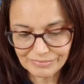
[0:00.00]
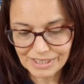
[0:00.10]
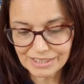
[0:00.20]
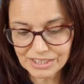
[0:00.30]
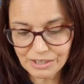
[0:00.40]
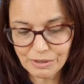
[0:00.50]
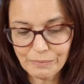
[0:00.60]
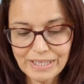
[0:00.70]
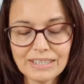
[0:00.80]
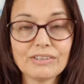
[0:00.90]
So I
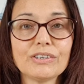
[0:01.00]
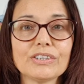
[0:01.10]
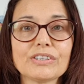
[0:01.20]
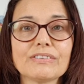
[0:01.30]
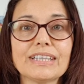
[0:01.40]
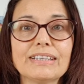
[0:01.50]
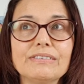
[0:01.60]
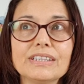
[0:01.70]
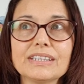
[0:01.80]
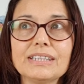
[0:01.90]
went and got,
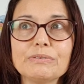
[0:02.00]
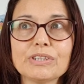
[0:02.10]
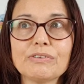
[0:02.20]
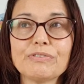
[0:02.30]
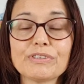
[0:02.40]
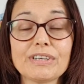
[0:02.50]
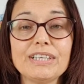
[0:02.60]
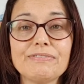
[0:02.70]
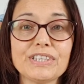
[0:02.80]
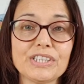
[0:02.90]
it was on
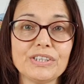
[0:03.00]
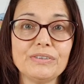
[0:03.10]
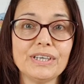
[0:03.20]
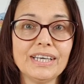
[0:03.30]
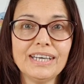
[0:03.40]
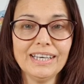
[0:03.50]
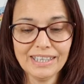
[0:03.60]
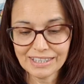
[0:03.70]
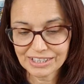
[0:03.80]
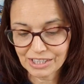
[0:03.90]
3 for 2.
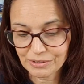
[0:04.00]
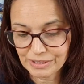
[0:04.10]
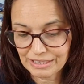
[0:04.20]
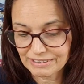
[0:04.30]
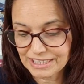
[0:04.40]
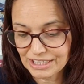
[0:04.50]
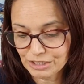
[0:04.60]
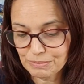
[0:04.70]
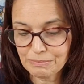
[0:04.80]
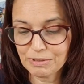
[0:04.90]
So yeah, I
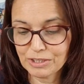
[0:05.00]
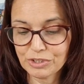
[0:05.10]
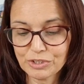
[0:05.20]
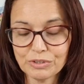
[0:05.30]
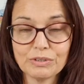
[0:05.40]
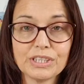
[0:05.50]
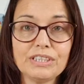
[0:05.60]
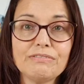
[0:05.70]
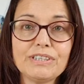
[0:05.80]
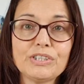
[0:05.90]
didn't spend much at all because
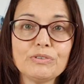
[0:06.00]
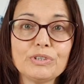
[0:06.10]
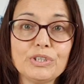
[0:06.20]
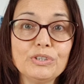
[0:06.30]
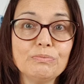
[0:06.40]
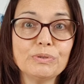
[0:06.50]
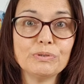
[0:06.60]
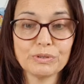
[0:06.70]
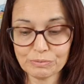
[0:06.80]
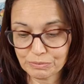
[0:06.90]
the original 2
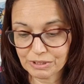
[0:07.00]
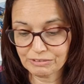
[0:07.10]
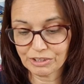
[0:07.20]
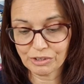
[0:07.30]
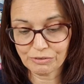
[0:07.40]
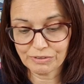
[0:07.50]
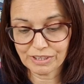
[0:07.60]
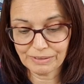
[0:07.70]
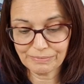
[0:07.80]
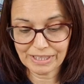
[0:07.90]
balls were on
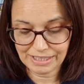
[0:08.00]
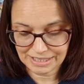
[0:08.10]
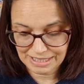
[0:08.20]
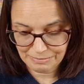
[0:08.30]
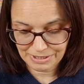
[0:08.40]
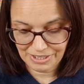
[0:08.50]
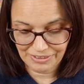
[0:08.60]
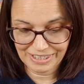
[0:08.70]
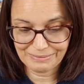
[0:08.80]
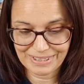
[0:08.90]
offer at the same
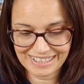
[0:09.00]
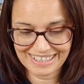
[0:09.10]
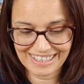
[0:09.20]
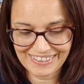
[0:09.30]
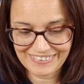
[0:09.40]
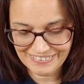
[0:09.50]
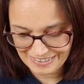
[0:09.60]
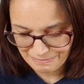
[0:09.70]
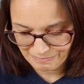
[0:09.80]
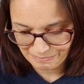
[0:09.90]
time. So
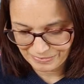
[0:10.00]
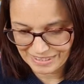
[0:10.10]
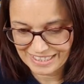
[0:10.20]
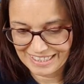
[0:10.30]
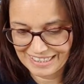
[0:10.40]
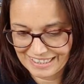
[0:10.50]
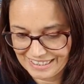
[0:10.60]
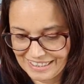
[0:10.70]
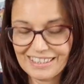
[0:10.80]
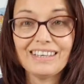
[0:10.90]

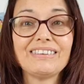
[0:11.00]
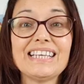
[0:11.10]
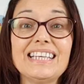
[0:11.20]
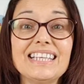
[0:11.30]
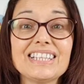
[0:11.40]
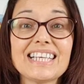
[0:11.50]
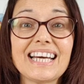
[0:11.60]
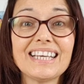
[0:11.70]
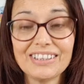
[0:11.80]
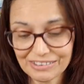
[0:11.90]
I'm getting in the
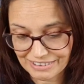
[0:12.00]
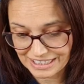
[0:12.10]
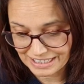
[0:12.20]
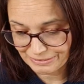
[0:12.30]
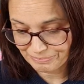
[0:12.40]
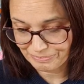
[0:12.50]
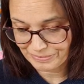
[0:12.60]
tangle already.